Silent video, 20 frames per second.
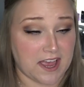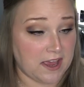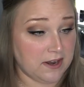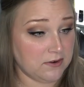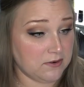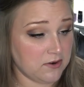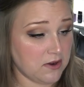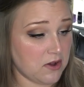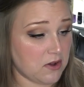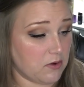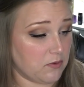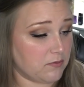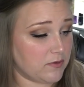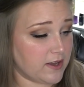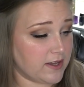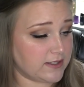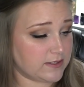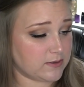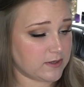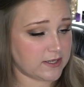I don't know.
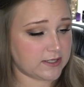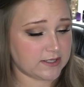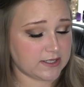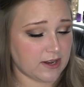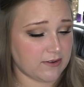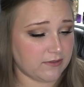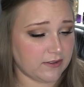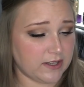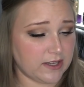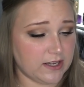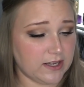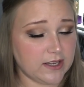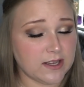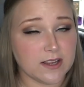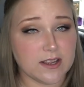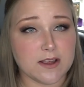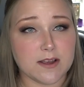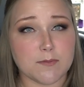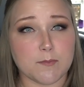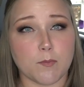It's, it's definitely
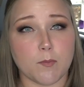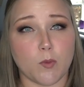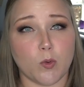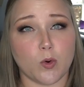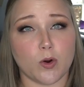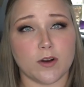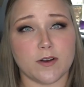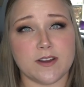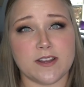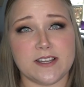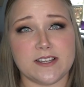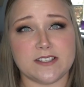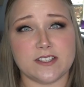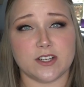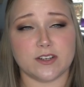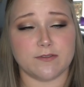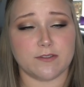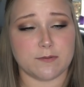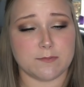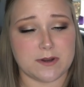more
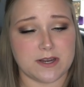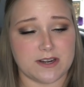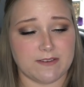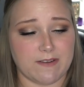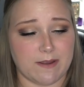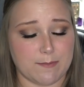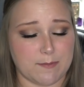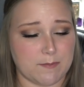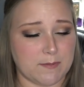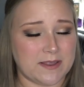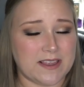easier for me to vape.